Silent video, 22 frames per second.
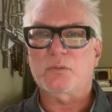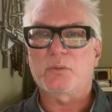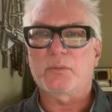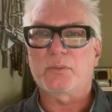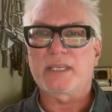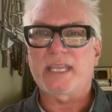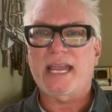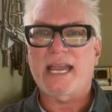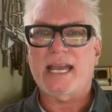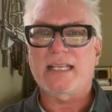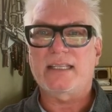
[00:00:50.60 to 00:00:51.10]
will
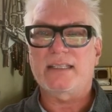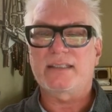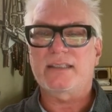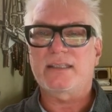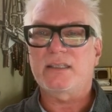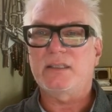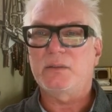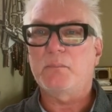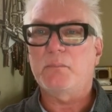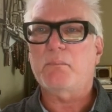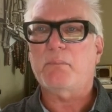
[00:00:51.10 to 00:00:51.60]
be added
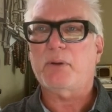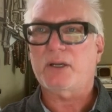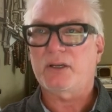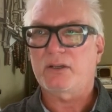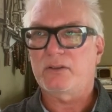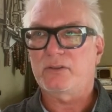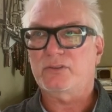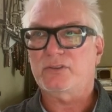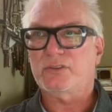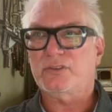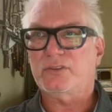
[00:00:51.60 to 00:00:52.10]
in
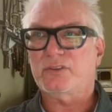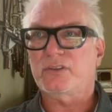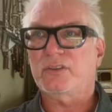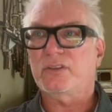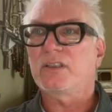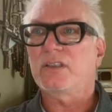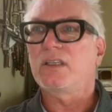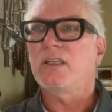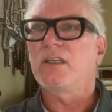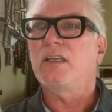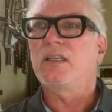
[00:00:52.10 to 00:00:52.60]
post.
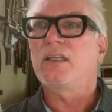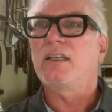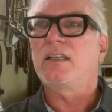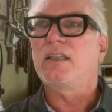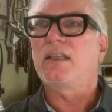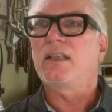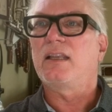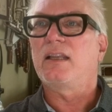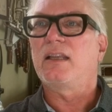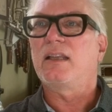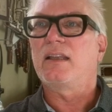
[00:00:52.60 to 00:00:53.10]

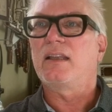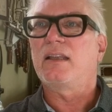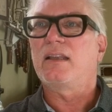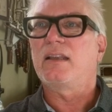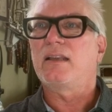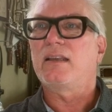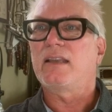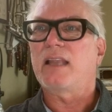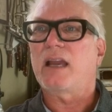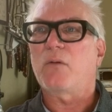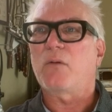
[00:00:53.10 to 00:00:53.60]

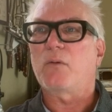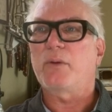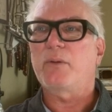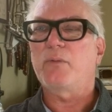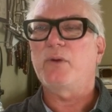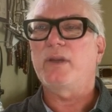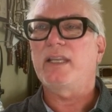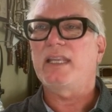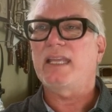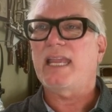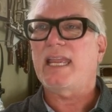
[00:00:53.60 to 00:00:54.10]
Now we
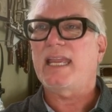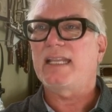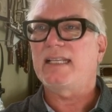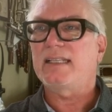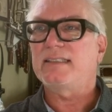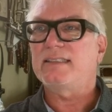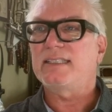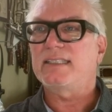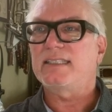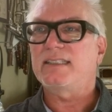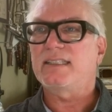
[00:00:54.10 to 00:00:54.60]
went ahead
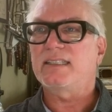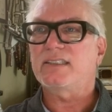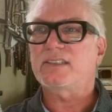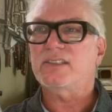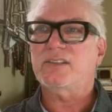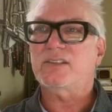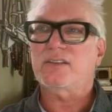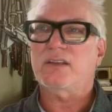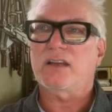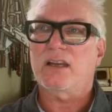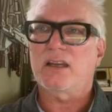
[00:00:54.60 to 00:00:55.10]
and did
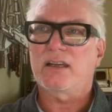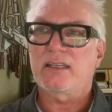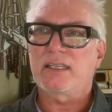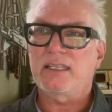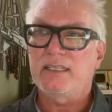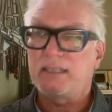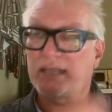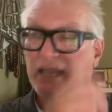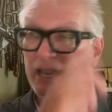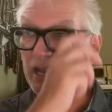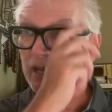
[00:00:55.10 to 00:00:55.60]
this
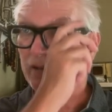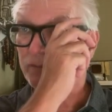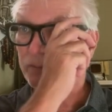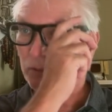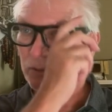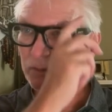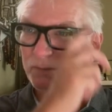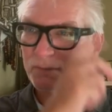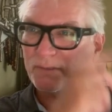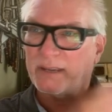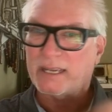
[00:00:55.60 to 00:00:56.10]
in
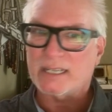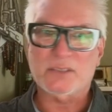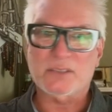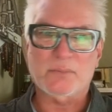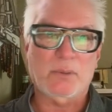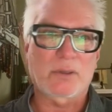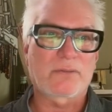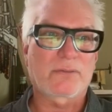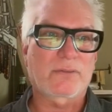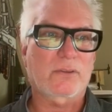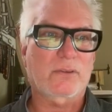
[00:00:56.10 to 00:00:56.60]
After Effects,
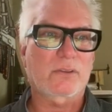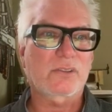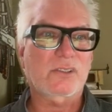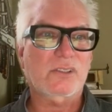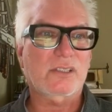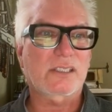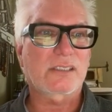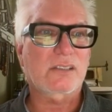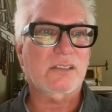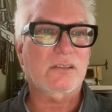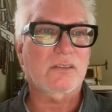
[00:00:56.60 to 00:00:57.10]
but
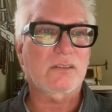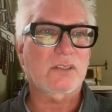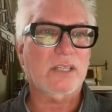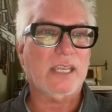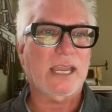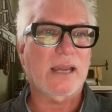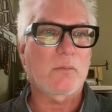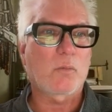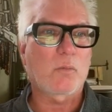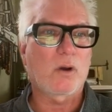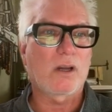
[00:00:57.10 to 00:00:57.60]
first let's look
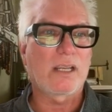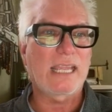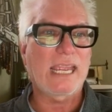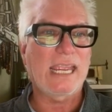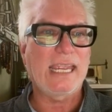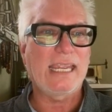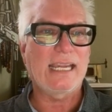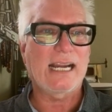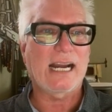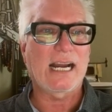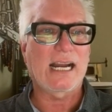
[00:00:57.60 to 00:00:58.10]
at what
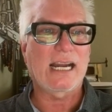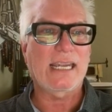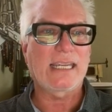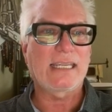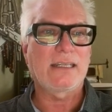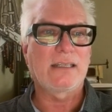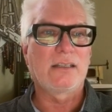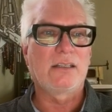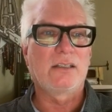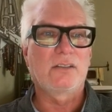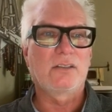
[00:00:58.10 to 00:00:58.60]

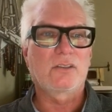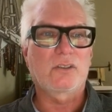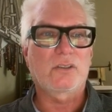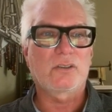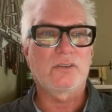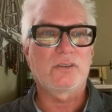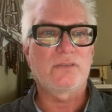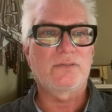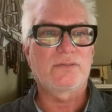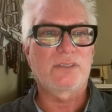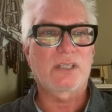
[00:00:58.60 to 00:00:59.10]
AI
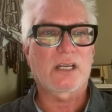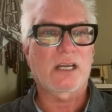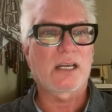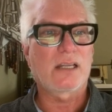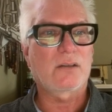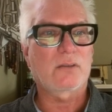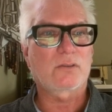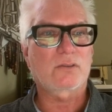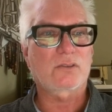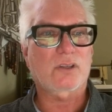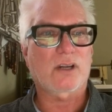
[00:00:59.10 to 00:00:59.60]
could have
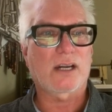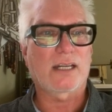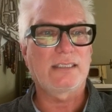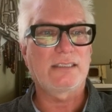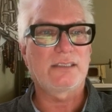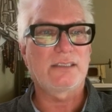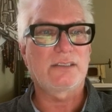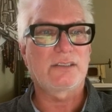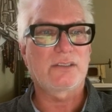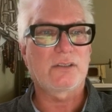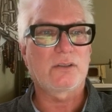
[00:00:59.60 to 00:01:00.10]
done or tried
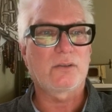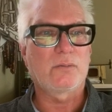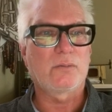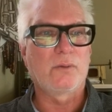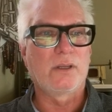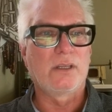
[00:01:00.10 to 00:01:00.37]
to do.